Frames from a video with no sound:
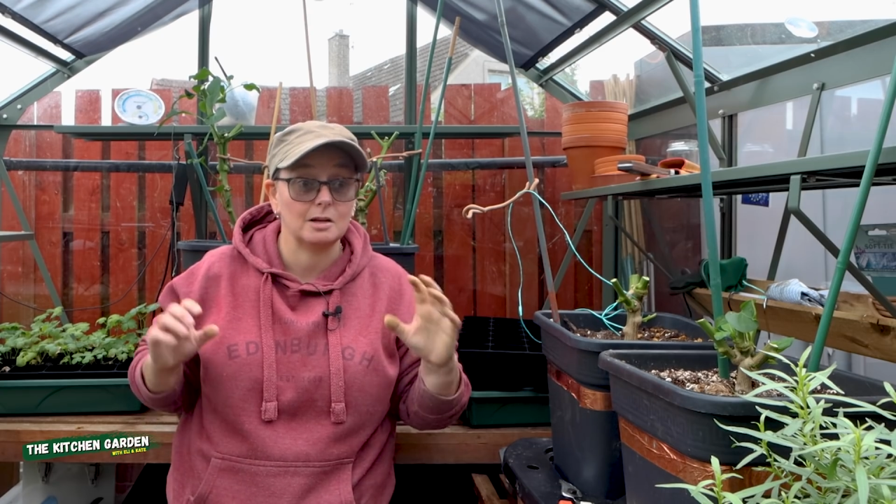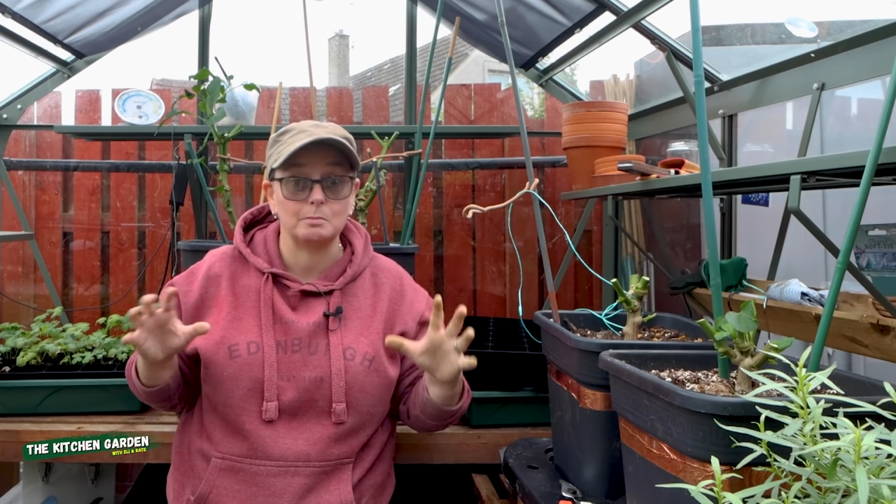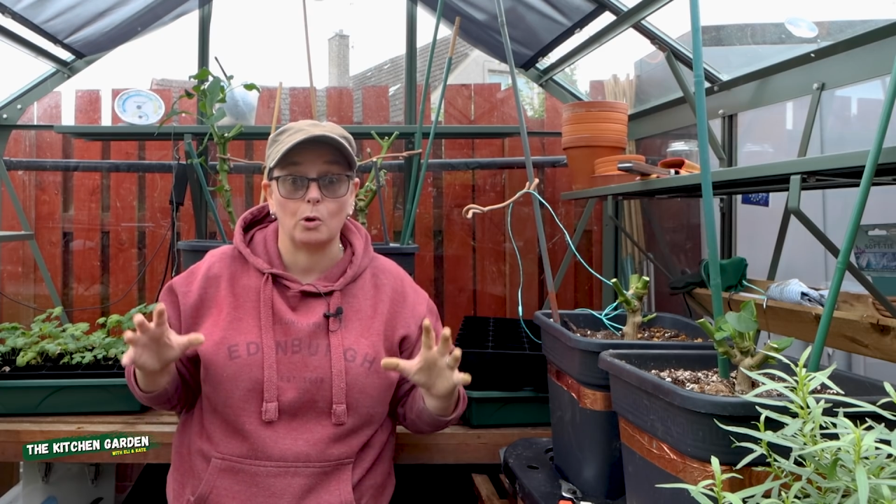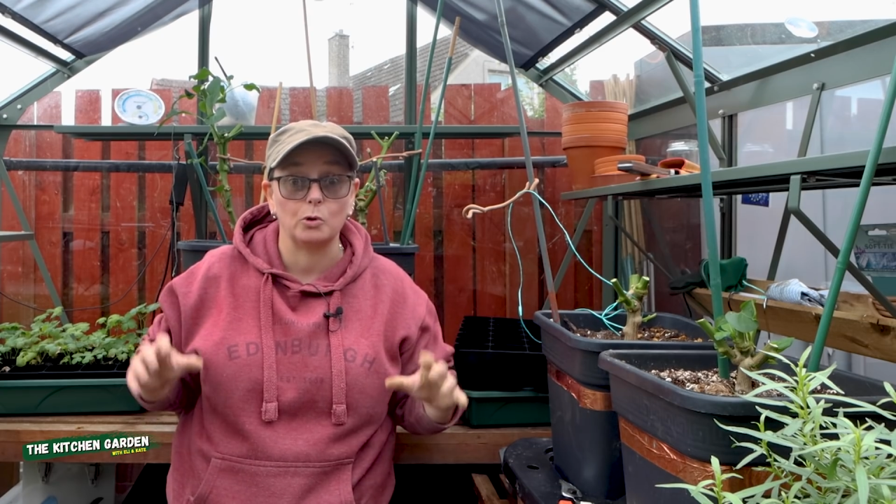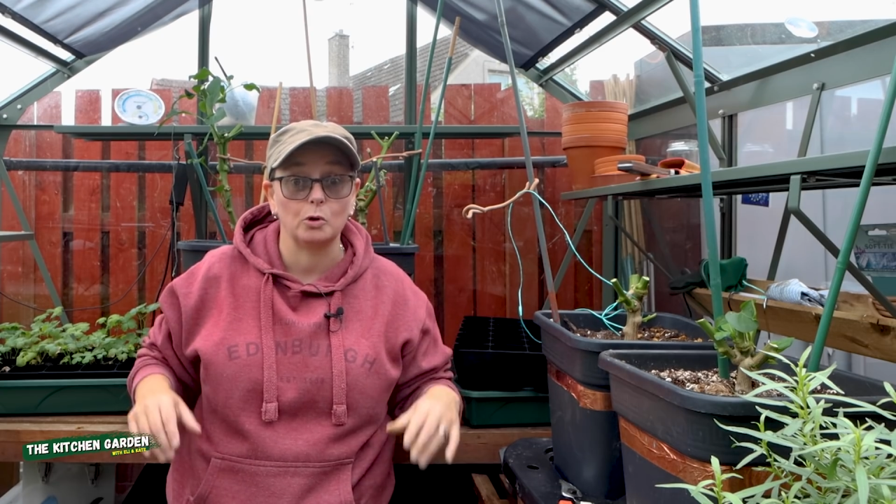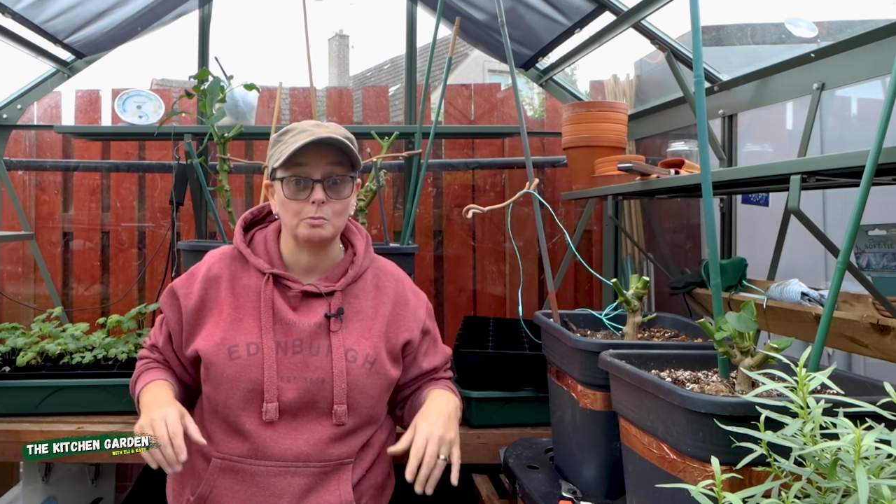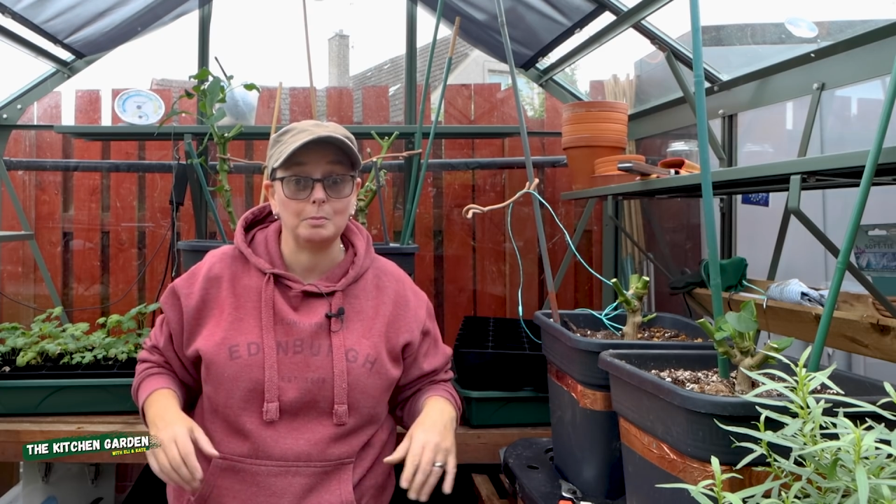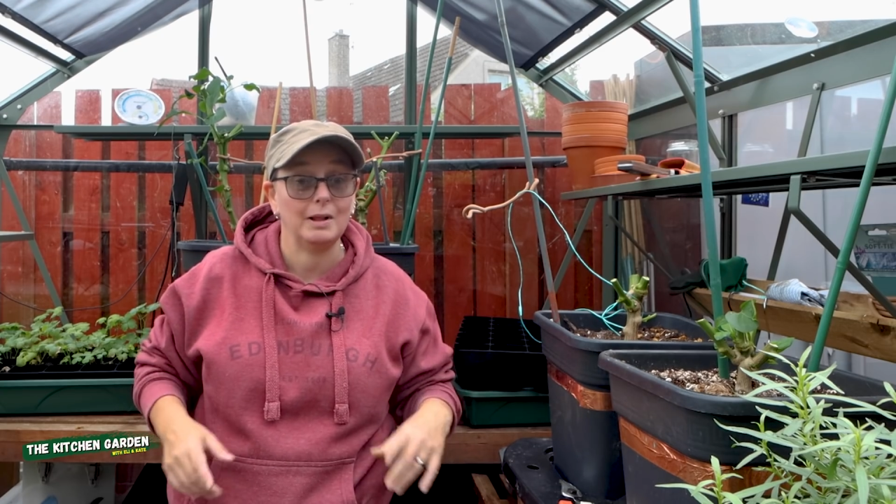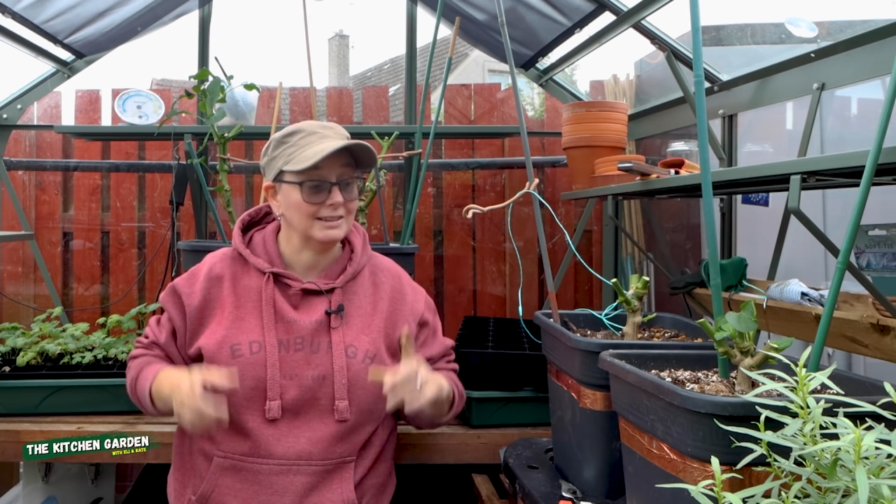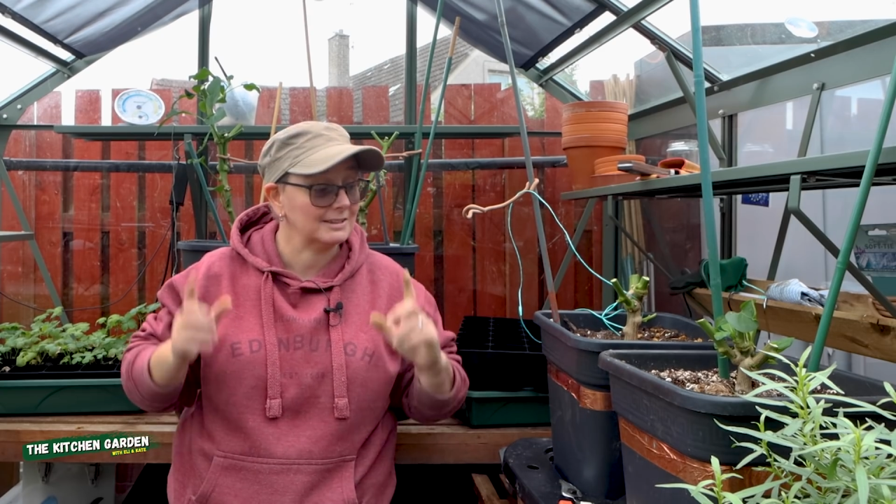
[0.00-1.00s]
and potting on my
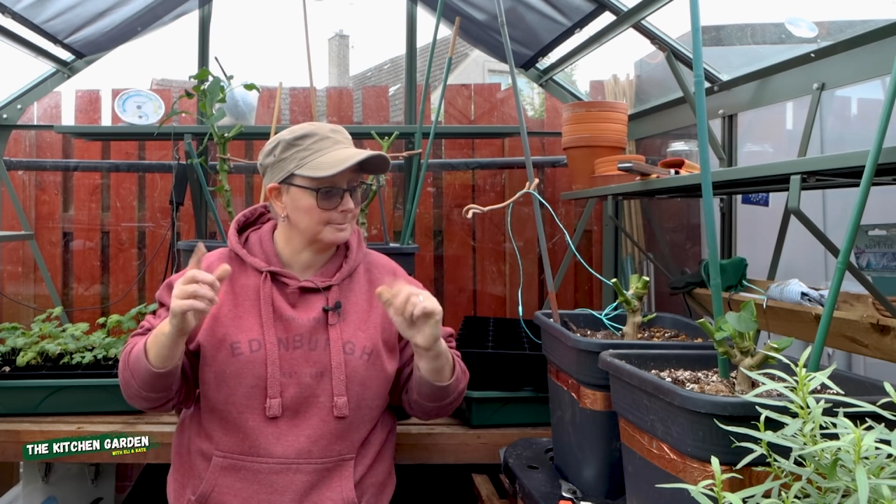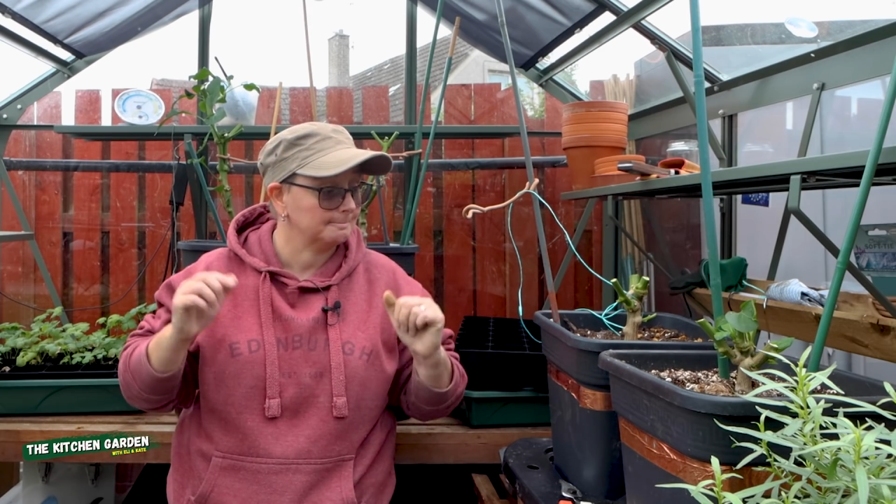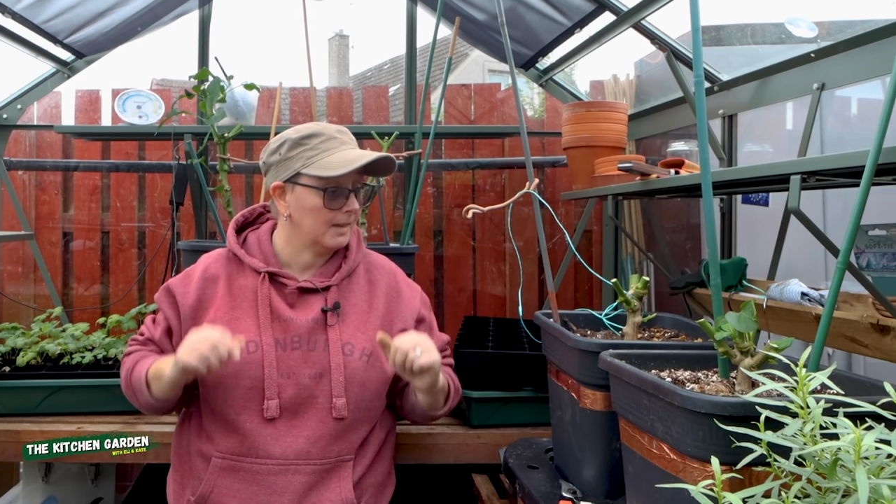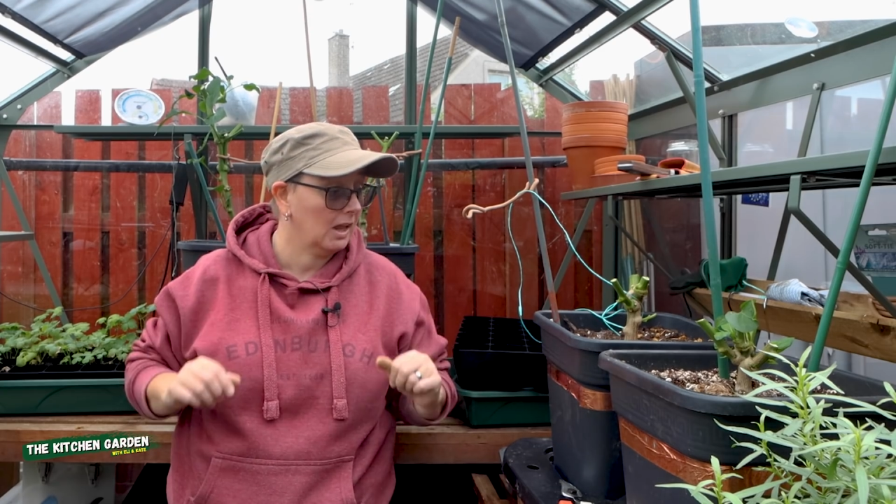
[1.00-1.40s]
plants.